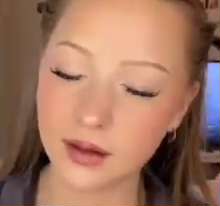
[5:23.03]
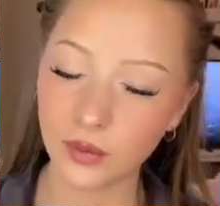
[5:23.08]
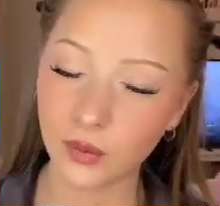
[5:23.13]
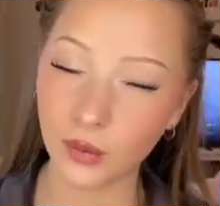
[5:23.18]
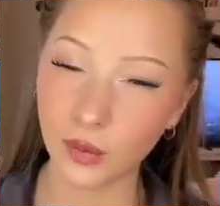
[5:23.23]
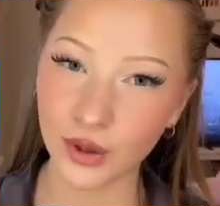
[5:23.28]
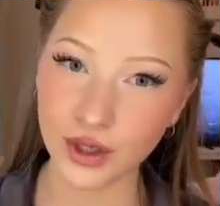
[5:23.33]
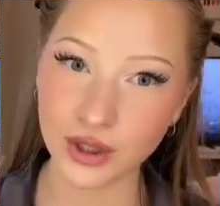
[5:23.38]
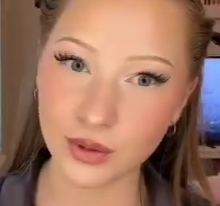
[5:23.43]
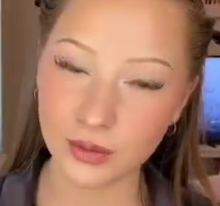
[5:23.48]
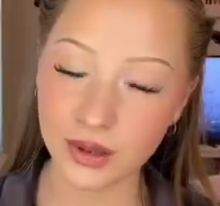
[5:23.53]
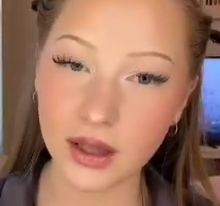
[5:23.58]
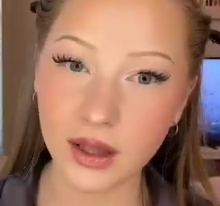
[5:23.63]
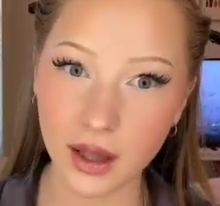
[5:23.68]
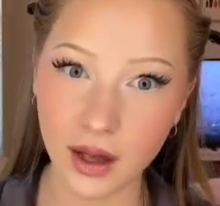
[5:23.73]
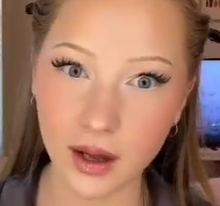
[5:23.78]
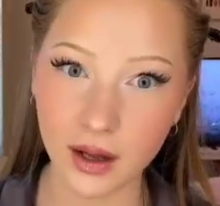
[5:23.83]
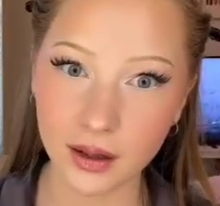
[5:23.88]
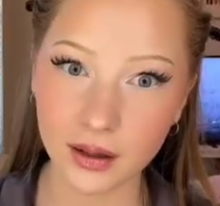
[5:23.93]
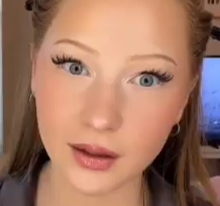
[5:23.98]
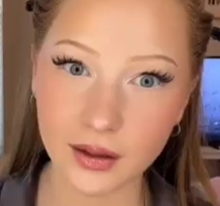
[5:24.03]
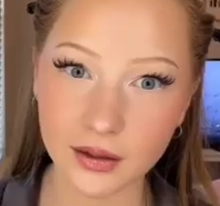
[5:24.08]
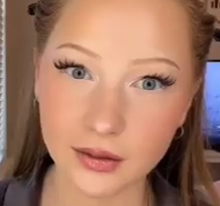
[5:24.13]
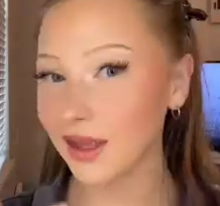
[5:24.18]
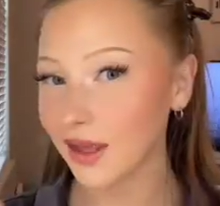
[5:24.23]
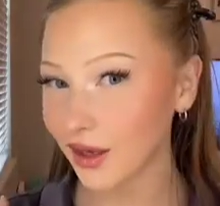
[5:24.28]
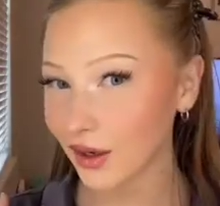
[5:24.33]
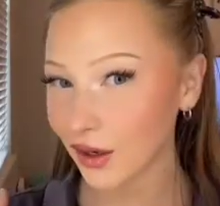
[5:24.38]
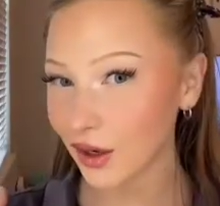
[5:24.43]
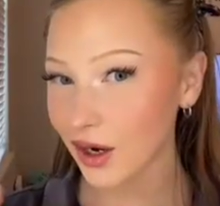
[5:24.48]
wish me luck.
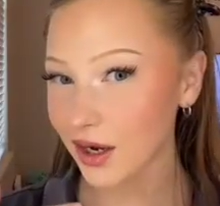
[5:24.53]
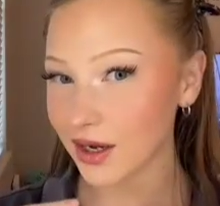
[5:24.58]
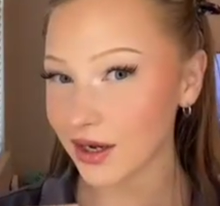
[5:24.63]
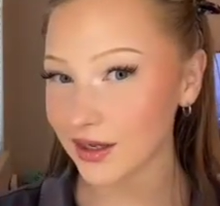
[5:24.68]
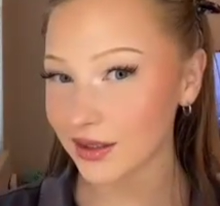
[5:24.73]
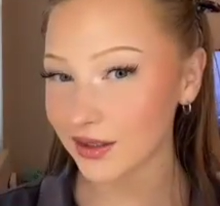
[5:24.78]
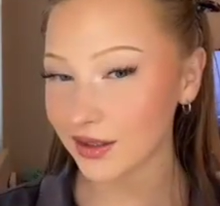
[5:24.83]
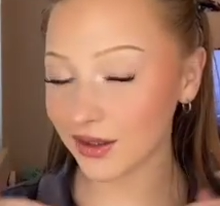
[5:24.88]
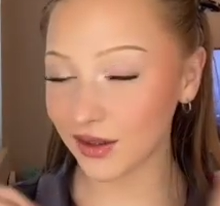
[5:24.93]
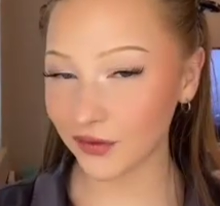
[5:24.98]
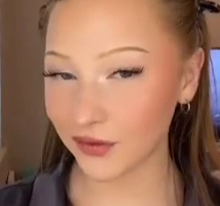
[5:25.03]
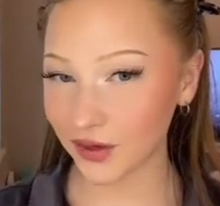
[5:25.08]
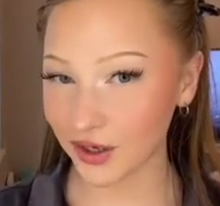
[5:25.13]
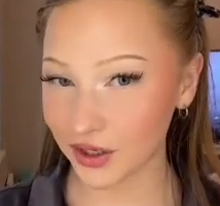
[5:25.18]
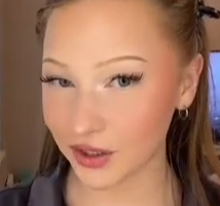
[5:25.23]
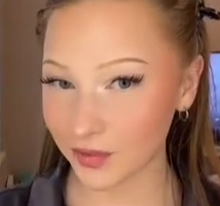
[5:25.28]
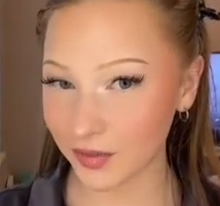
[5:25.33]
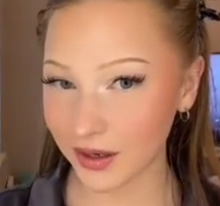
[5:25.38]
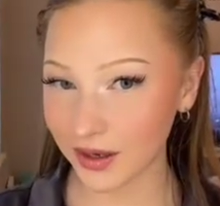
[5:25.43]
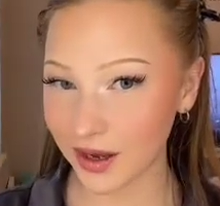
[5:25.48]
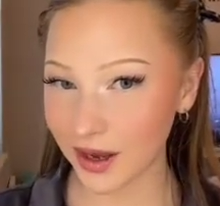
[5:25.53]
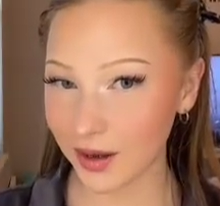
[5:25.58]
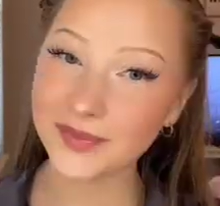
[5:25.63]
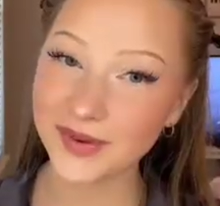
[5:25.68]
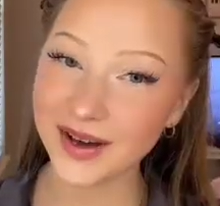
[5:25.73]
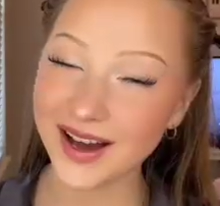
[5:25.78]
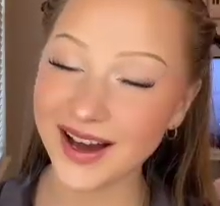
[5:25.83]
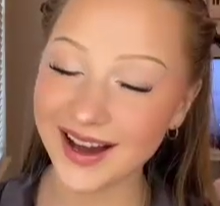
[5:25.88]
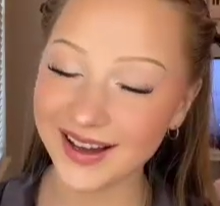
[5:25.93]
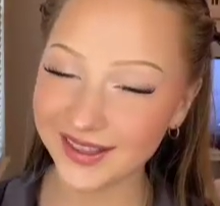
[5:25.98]
Here is the finished makeup,
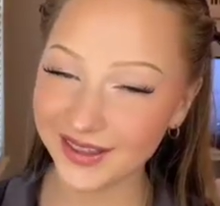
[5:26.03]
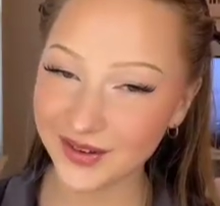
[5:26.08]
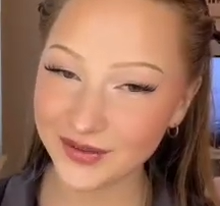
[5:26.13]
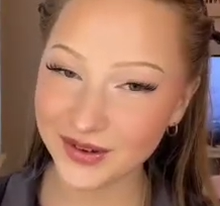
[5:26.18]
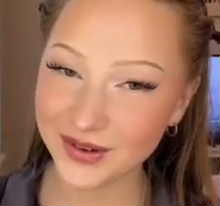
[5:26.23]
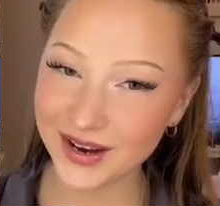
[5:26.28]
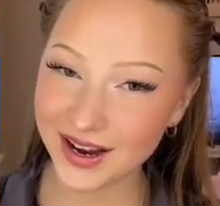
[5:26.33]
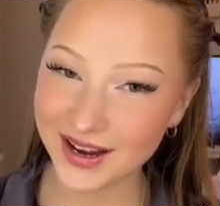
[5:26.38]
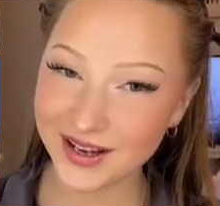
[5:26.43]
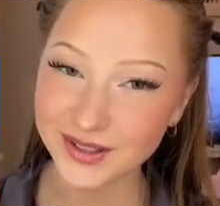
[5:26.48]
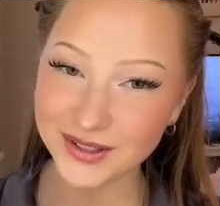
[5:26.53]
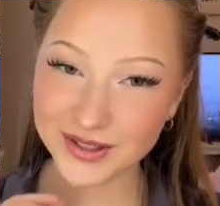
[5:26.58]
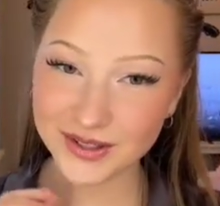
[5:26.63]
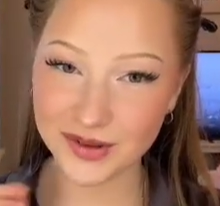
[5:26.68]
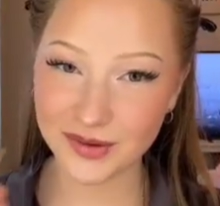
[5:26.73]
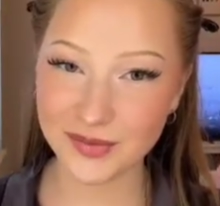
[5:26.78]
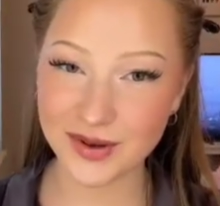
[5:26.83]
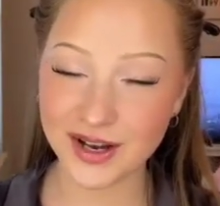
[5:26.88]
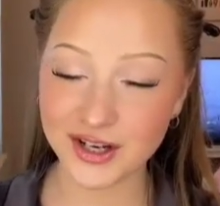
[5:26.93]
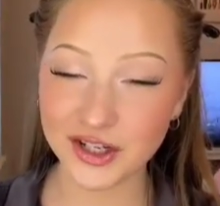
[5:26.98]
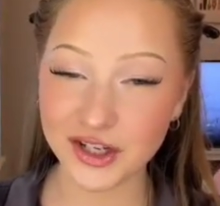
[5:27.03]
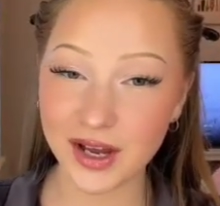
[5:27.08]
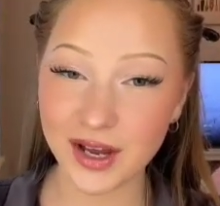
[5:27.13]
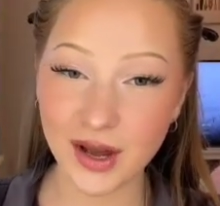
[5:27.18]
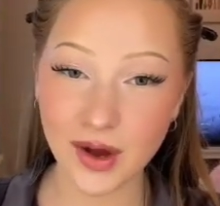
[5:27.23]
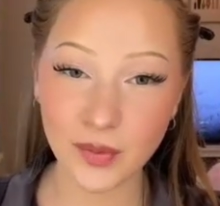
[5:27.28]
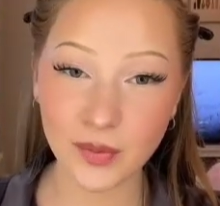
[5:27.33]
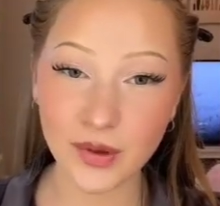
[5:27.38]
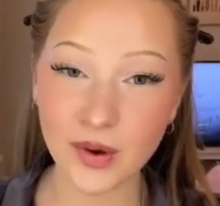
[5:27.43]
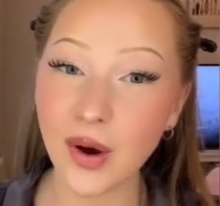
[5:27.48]
but I love you guys so much. I
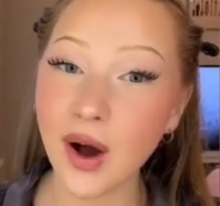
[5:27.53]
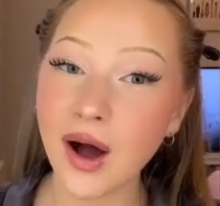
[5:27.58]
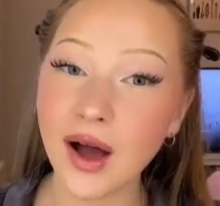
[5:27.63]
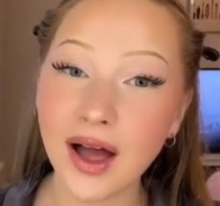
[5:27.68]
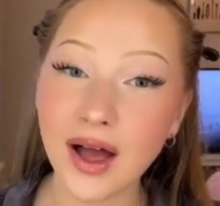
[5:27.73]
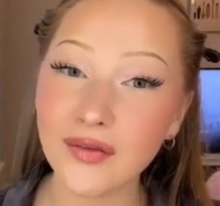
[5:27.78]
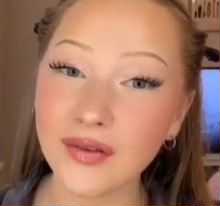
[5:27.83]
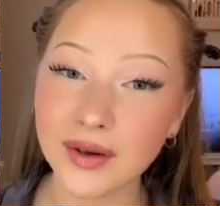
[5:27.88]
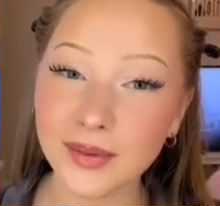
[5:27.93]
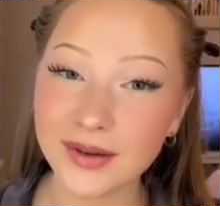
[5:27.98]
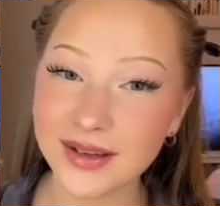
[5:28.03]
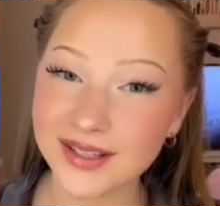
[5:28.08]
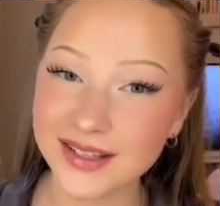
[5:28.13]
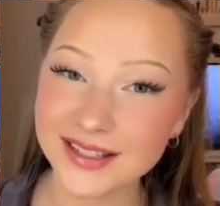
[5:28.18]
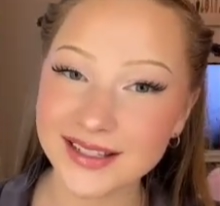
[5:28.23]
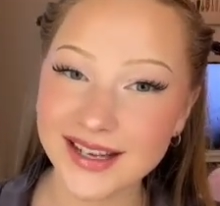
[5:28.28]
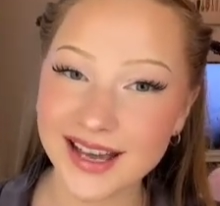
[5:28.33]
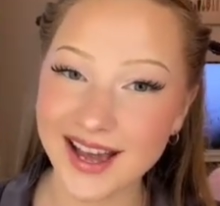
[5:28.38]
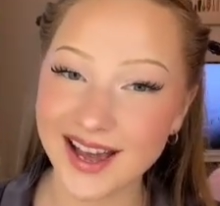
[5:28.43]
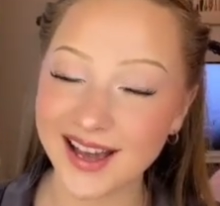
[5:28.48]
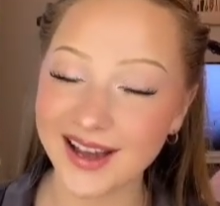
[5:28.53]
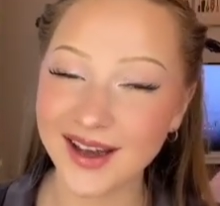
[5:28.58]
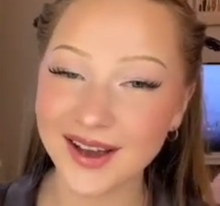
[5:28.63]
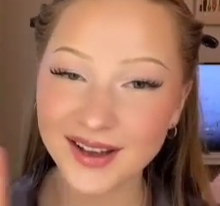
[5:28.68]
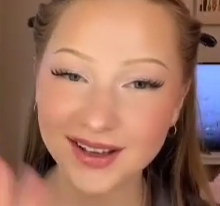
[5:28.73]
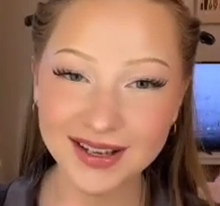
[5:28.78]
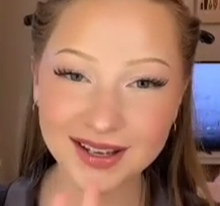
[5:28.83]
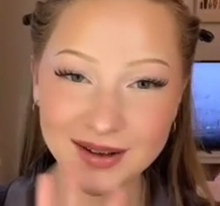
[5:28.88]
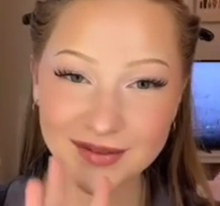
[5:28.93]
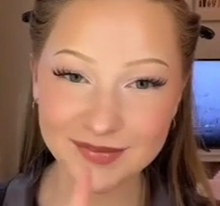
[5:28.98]
hope you all have an amazing day.
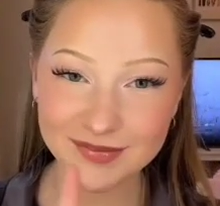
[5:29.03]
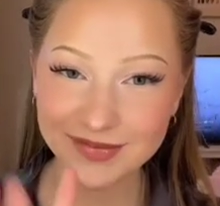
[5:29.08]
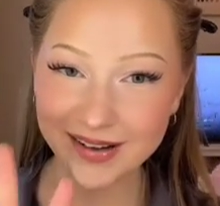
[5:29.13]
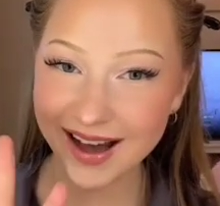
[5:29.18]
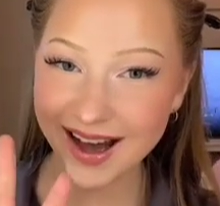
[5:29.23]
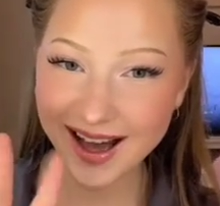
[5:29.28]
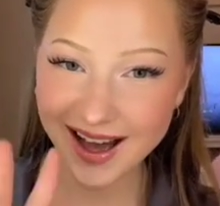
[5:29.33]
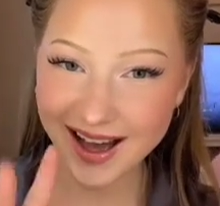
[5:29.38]
Bye.